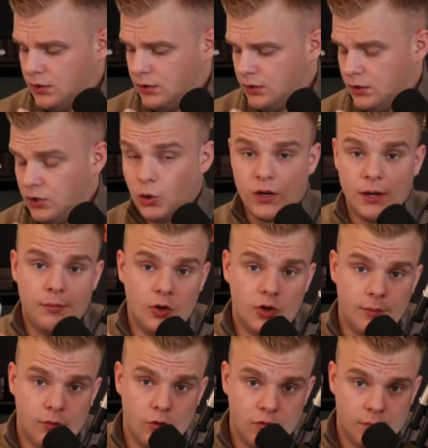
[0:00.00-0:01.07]
You can build a
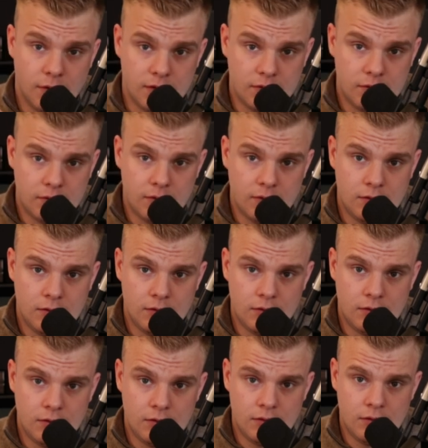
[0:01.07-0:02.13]
movement.
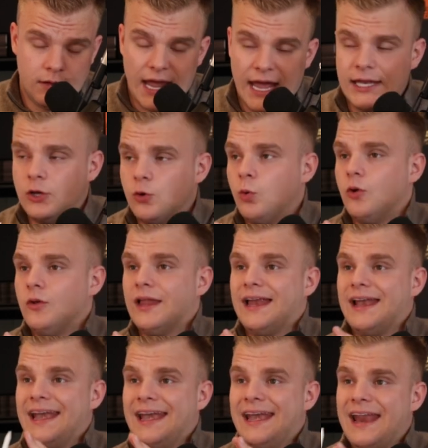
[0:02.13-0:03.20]
And you will
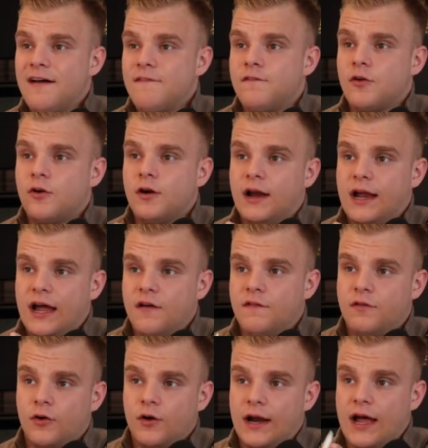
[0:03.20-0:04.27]
never,
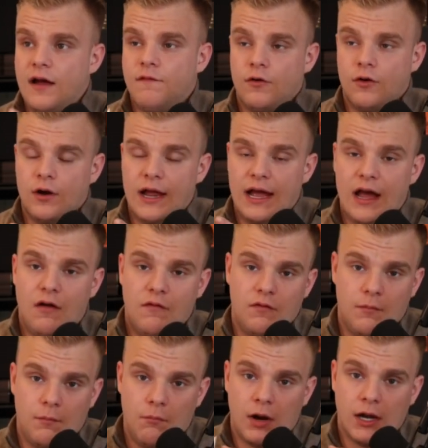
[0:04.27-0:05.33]
ever, ever
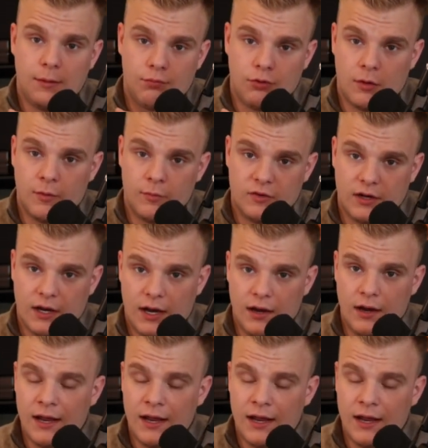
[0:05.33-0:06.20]
have money problems again.